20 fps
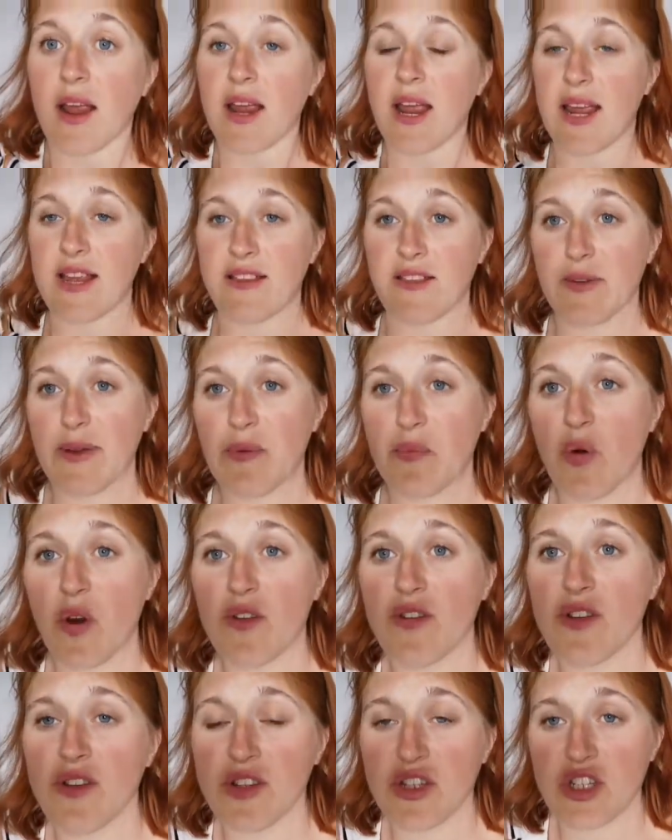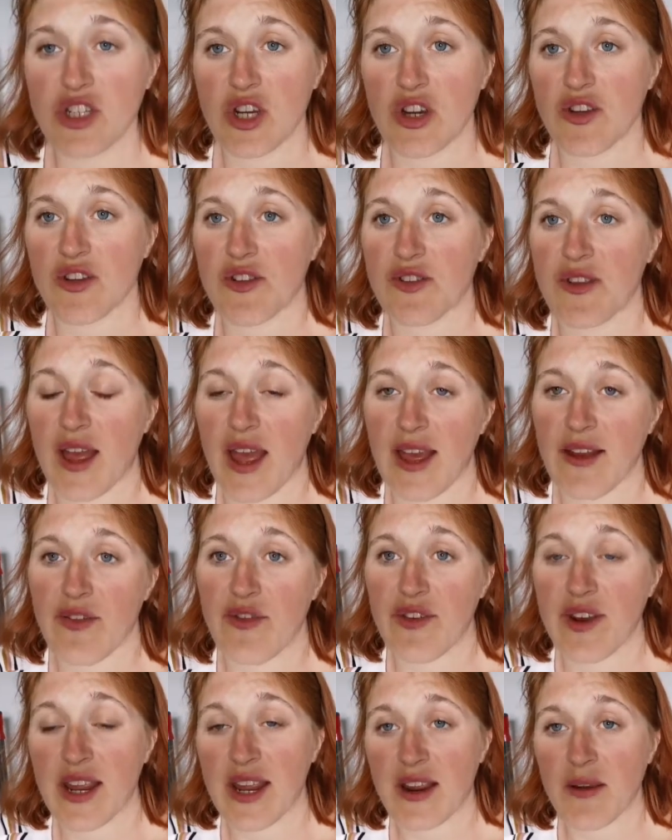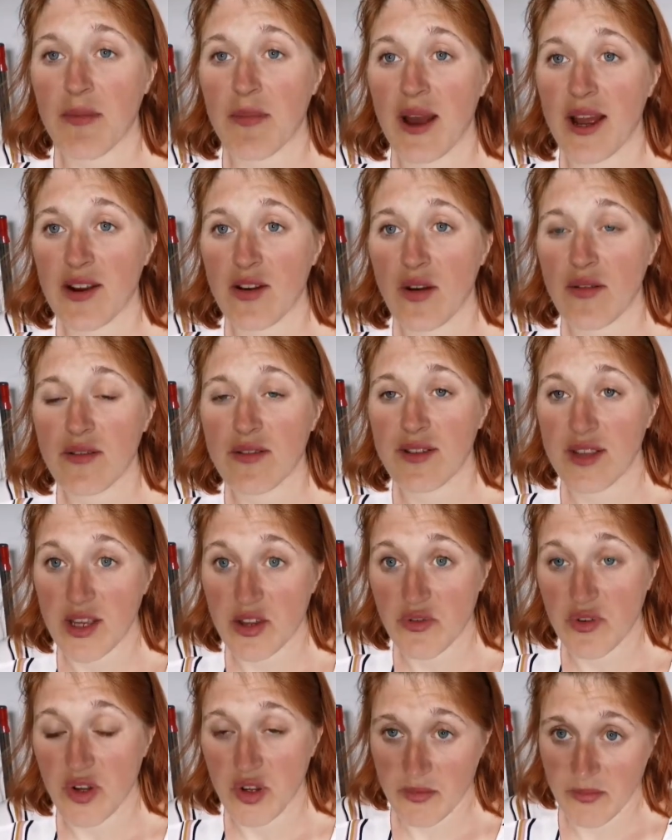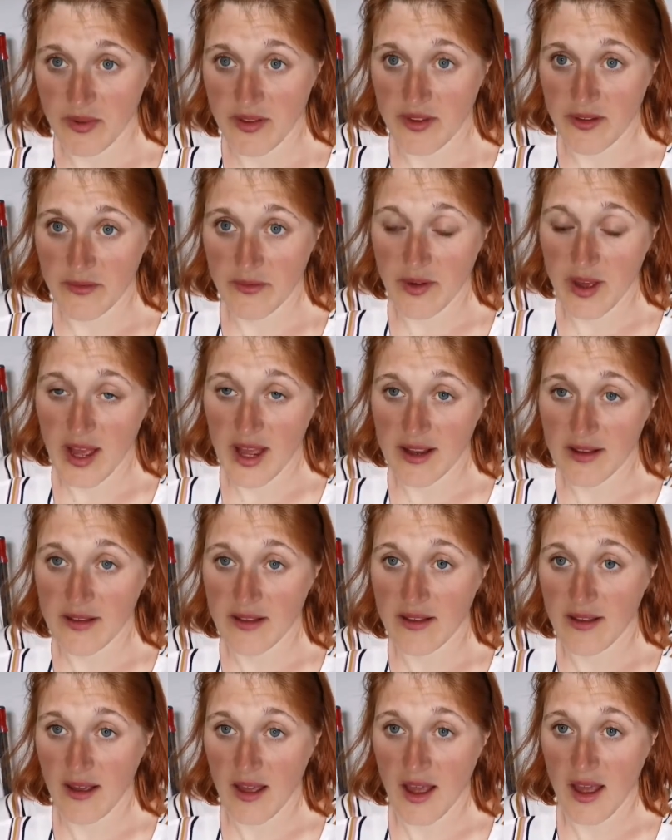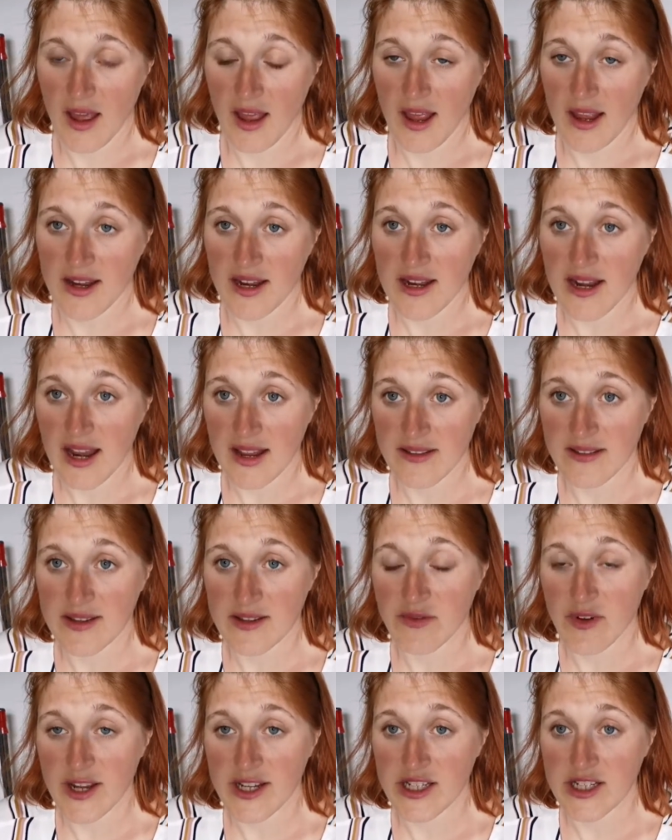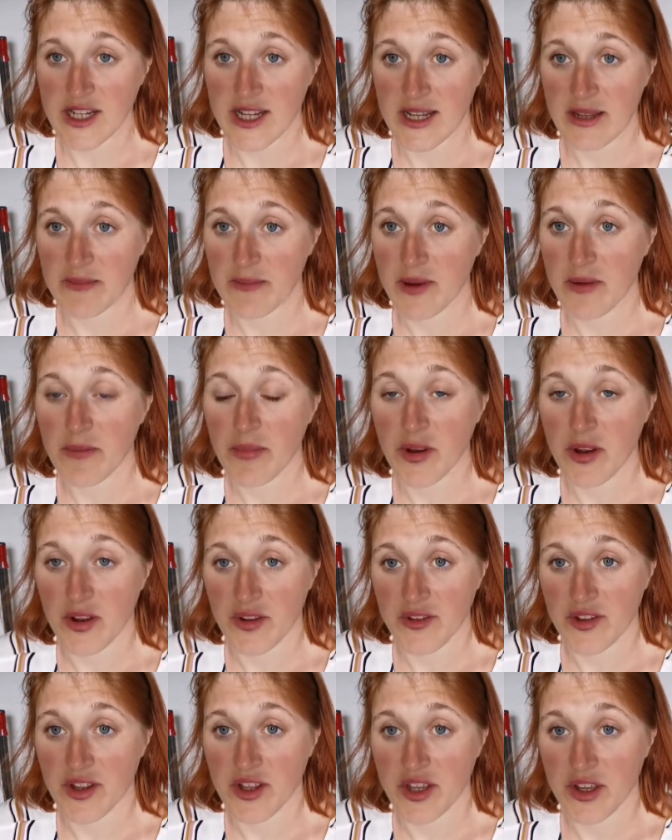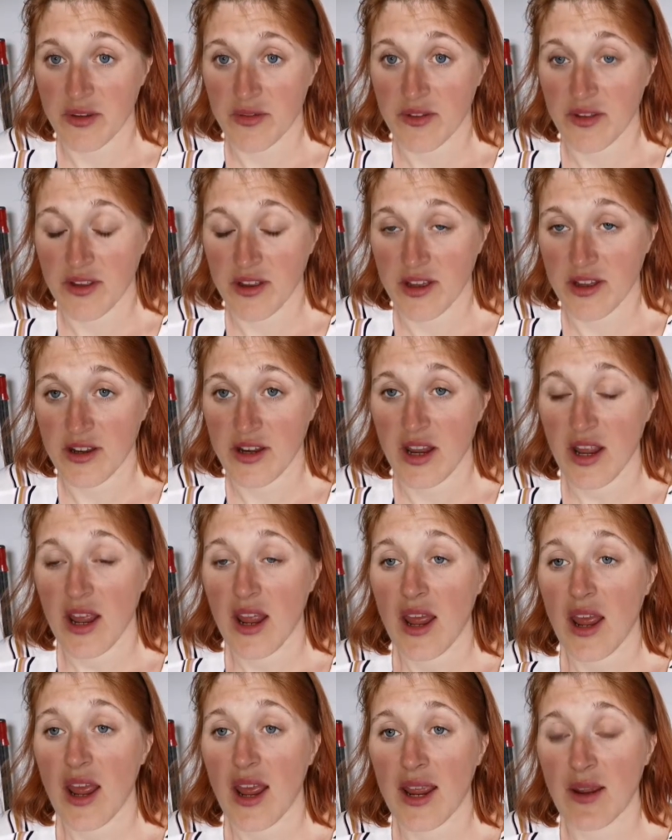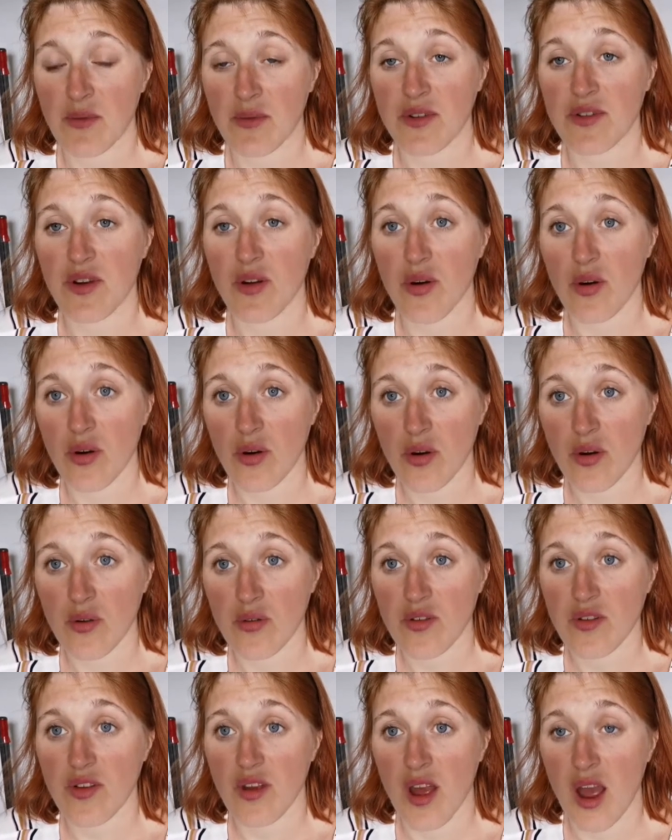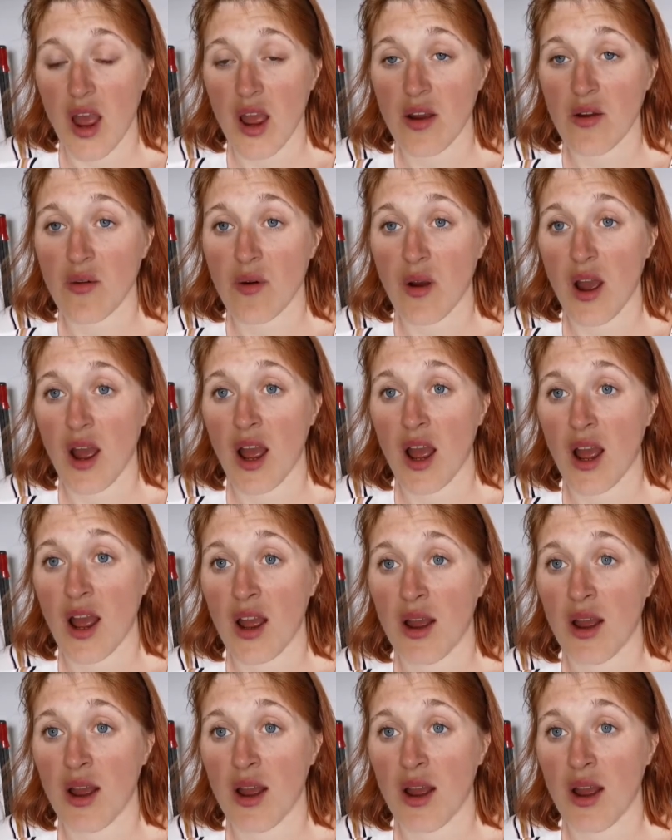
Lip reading: Okay, so it wasn't just ethnic minority groups that the Nazi regime persecuted. It was also